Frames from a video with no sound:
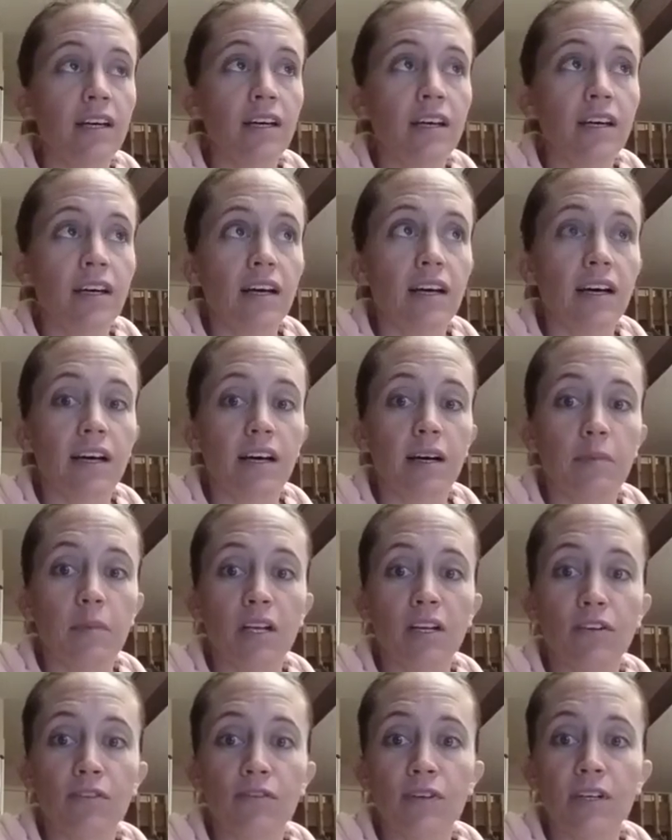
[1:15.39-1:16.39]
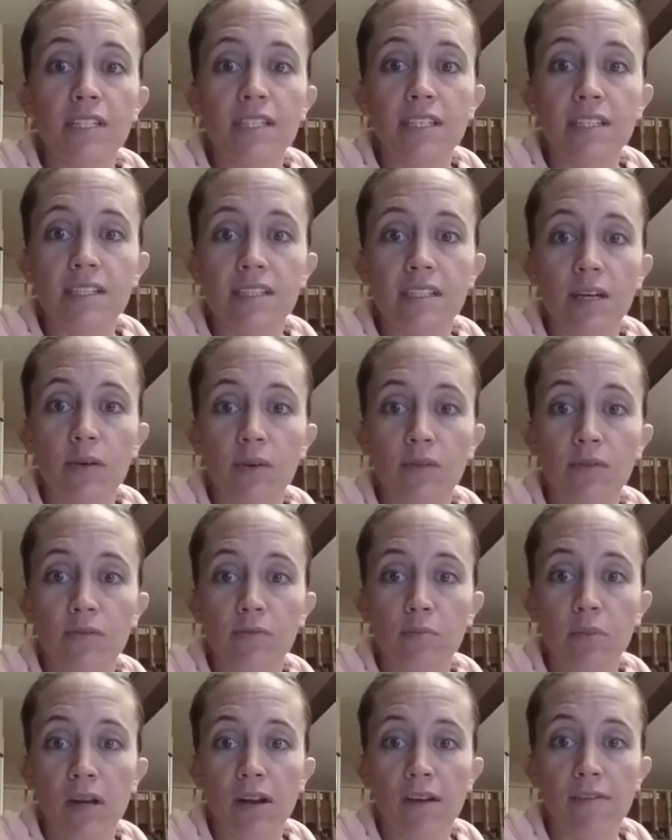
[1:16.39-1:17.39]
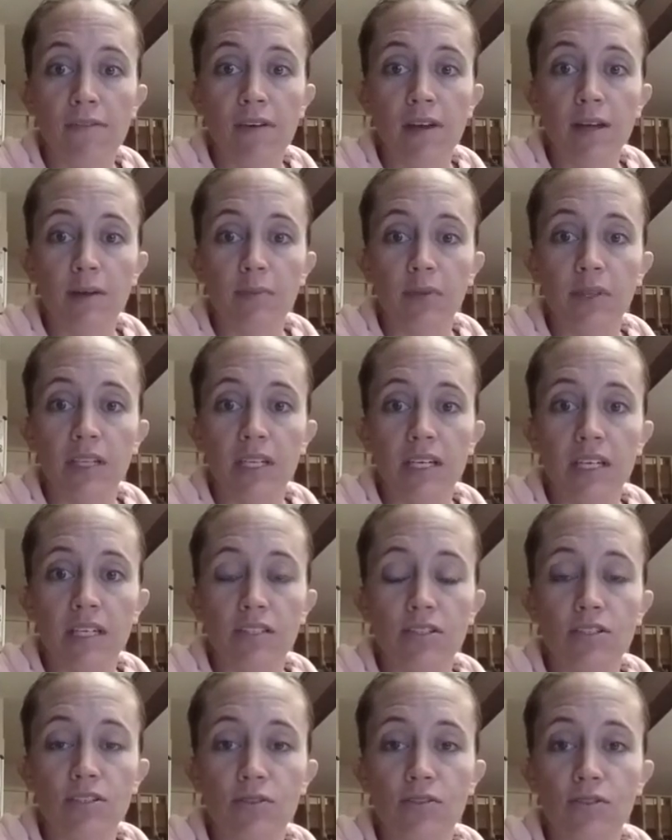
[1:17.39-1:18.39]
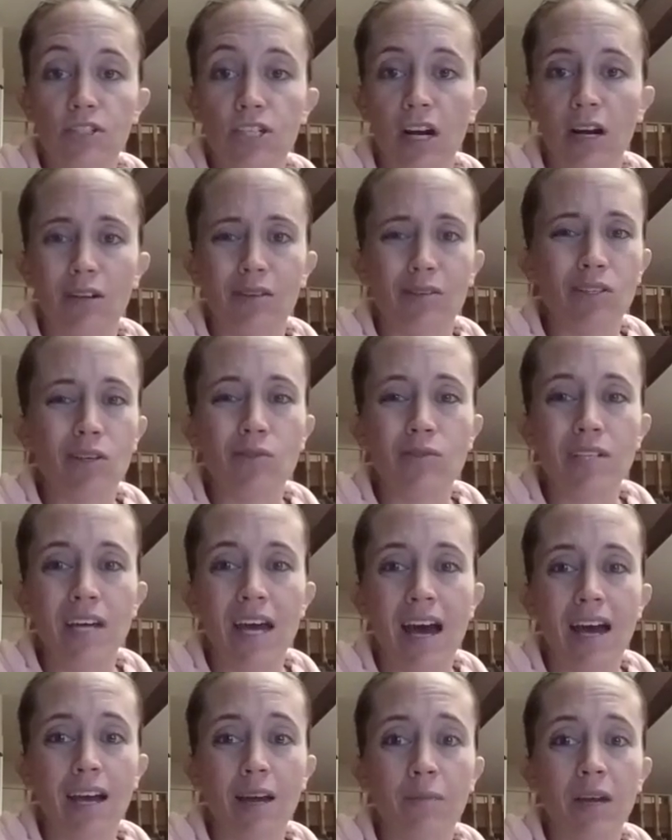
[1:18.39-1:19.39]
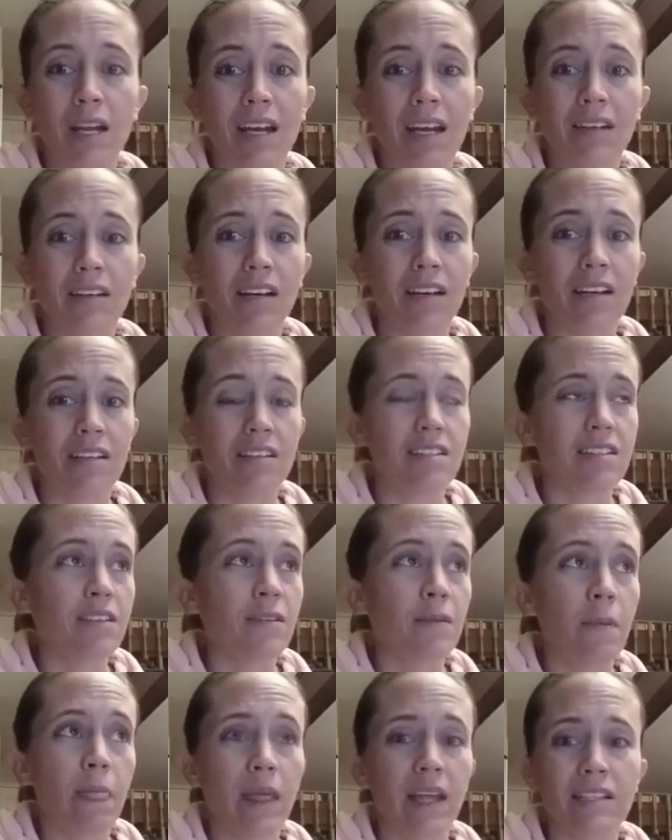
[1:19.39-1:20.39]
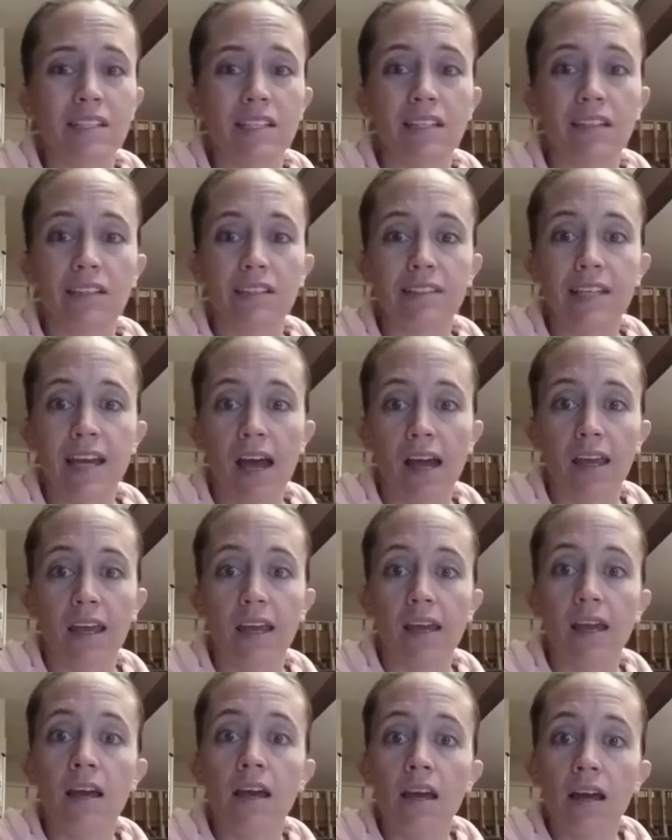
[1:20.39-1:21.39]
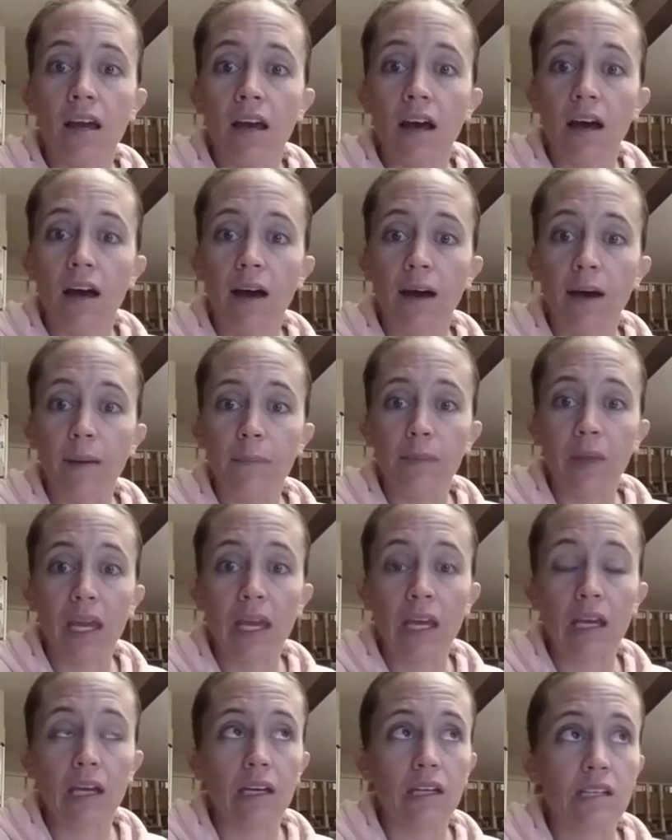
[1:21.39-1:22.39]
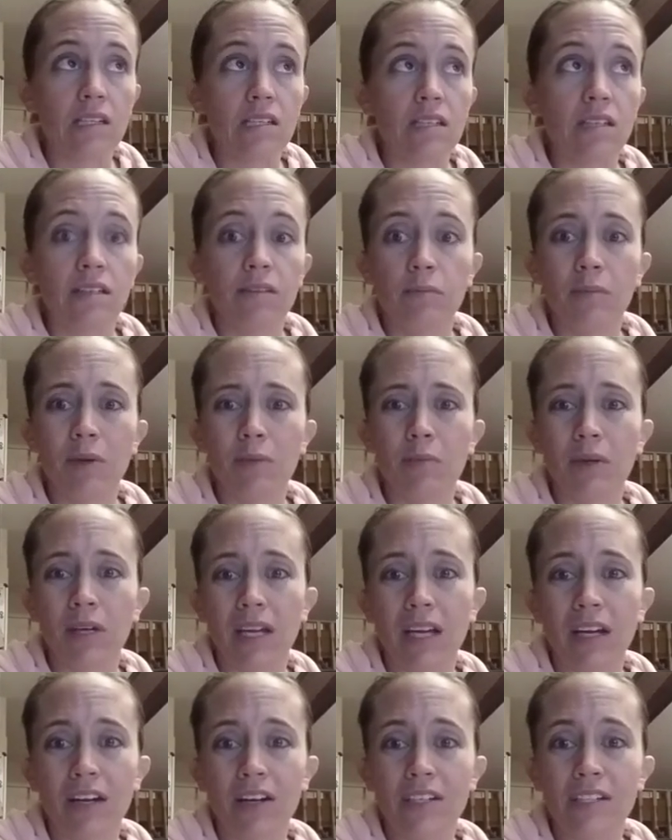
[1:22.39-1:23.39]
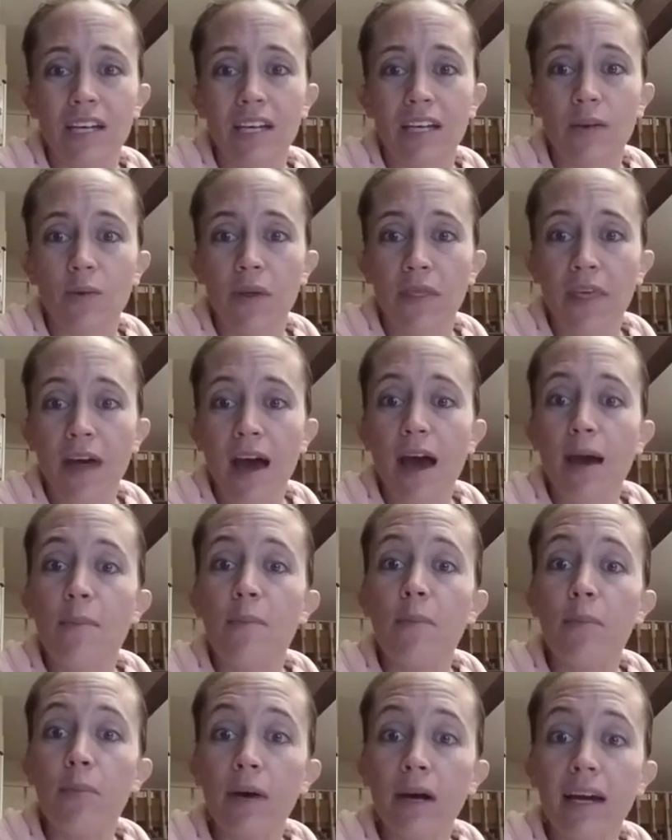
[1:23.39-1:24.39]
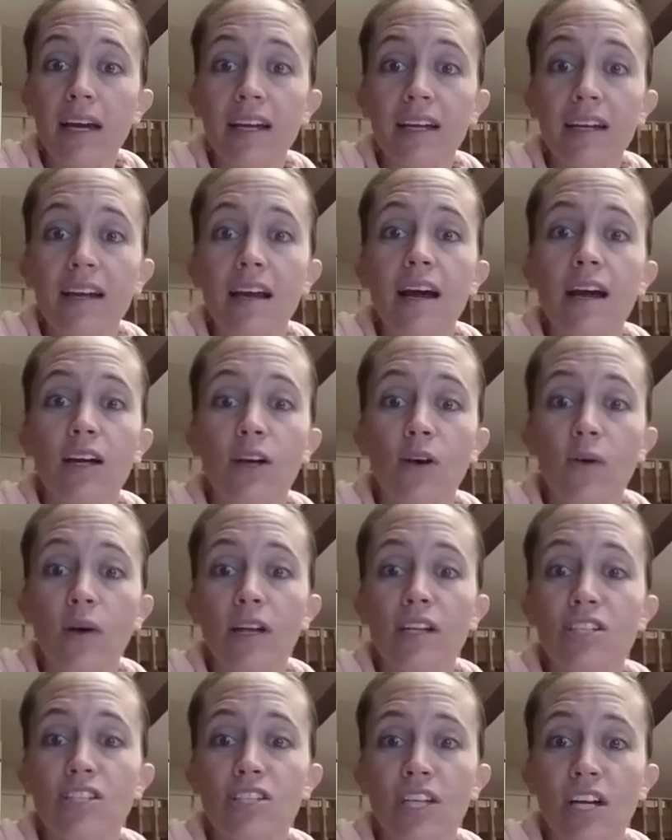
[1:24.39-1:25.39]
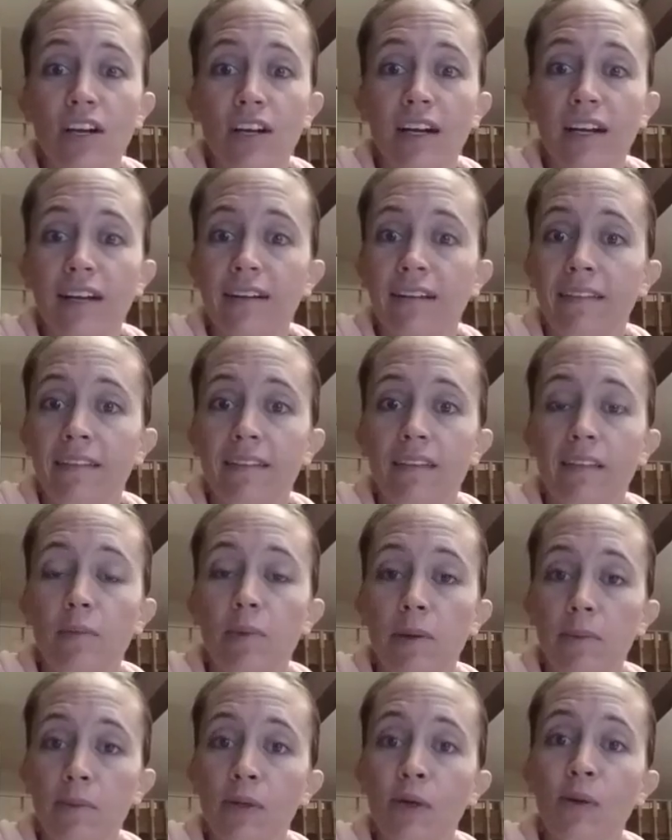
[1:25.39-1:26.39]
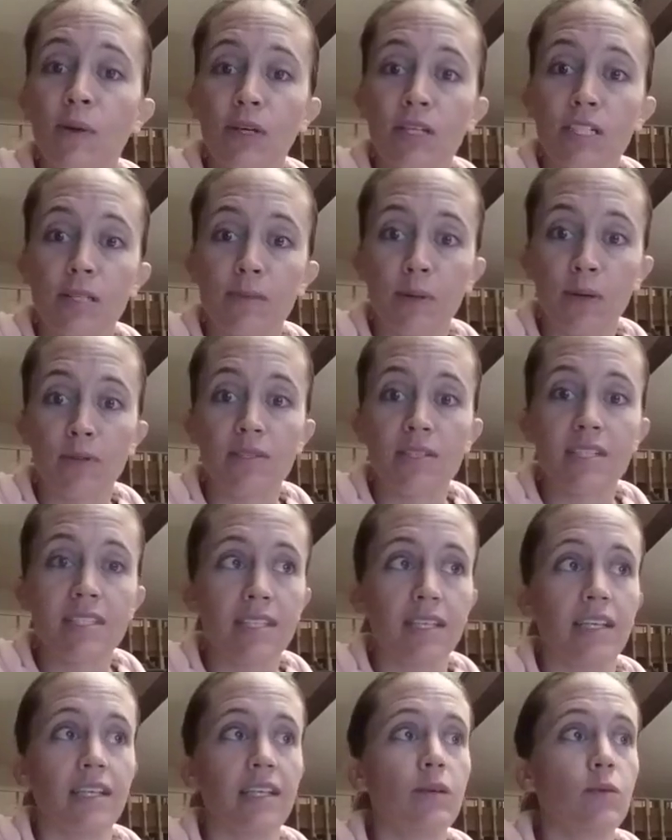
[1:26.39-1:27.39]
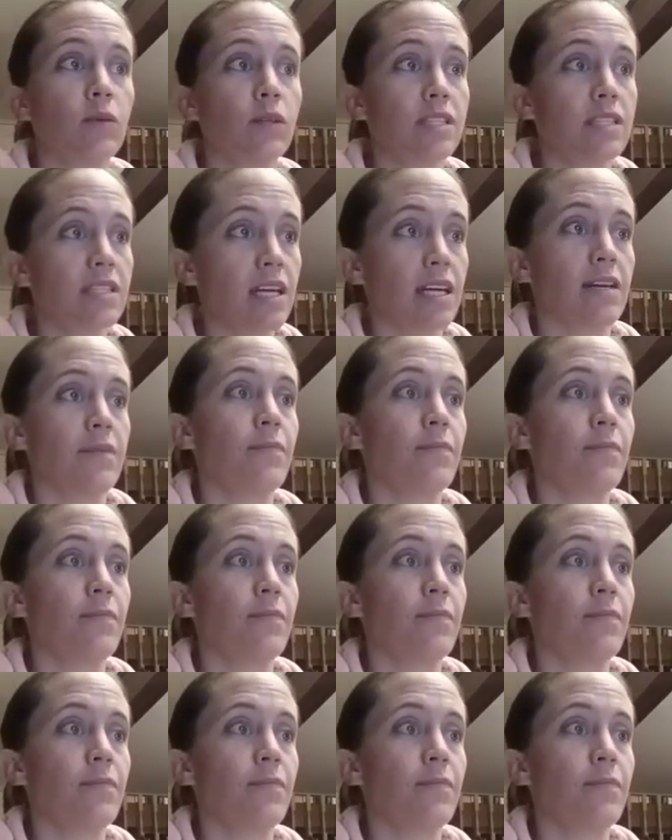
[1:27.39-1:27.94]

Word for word: um, on your friends list that would benefit, please do share. Don't tag them in it because that's a little tacky, um, and people get irritated with that. But go ahead and share it, and the people who are supposed to see it will see it.